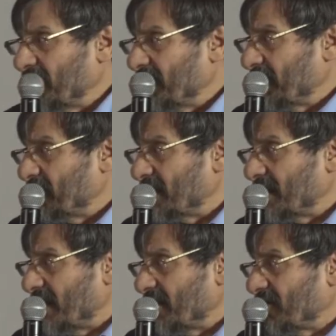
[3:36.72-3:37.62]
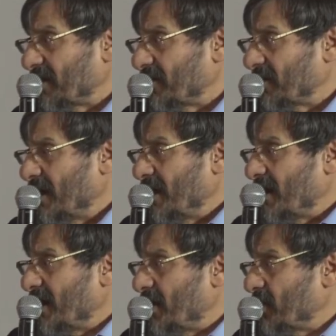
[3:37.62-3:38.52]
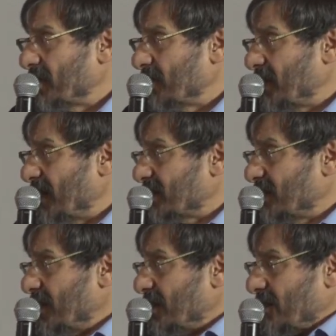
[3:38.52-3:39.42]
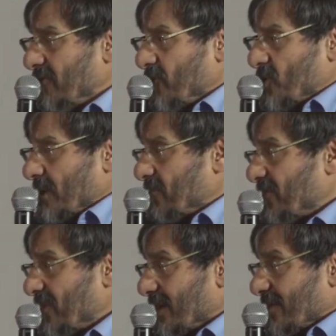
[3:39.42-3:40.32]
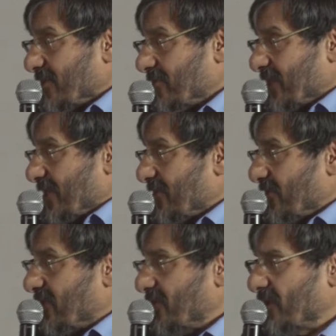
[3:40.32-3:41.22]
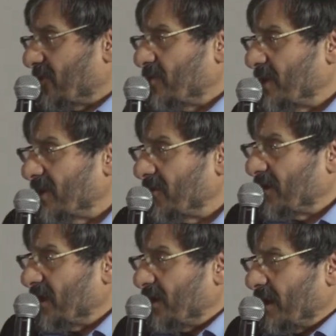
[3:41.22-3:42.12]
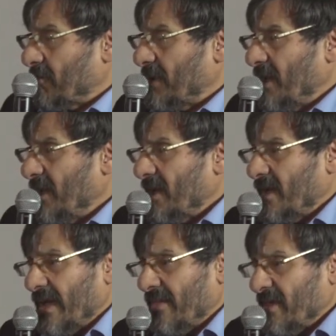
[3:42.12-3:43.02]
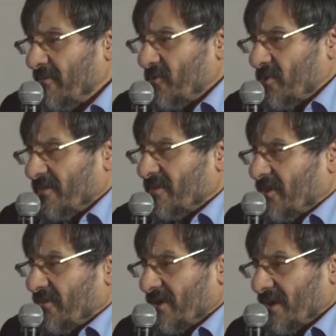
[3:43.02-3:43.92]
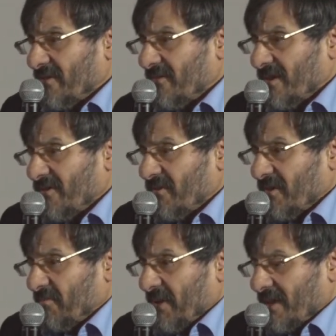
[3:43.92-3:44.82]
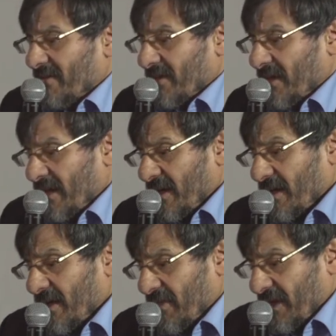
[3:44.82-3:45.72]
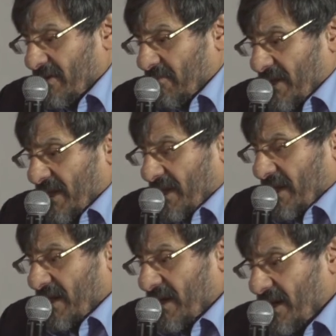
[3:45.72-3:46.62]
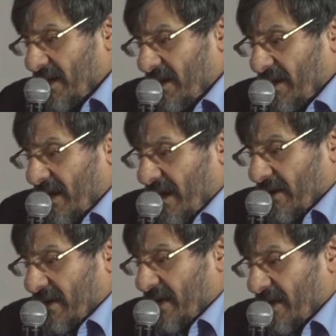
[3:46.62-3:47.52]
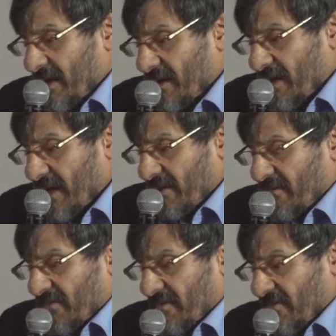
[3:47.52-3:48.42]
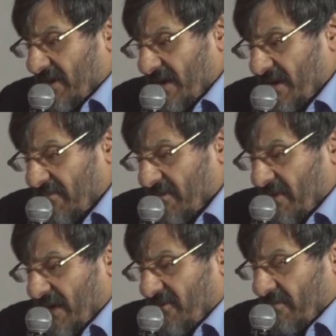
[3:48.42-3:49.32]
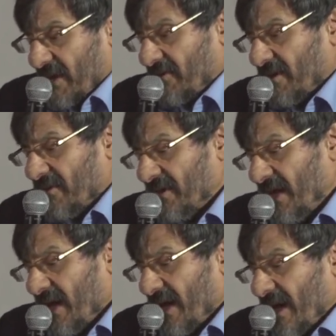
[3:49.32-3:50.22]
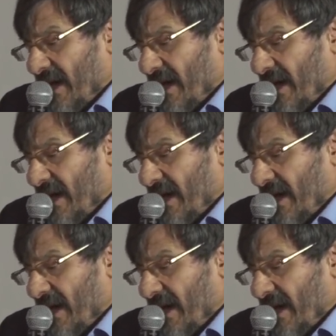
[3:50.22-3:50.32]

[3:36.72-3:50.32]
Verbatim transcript: the next municipal elections uh, with about 40% uh, of the, the, the, seats already sewn up. Uh, and therefore, it's not realistic to expect uh, there to be hung councils in any of the major metros.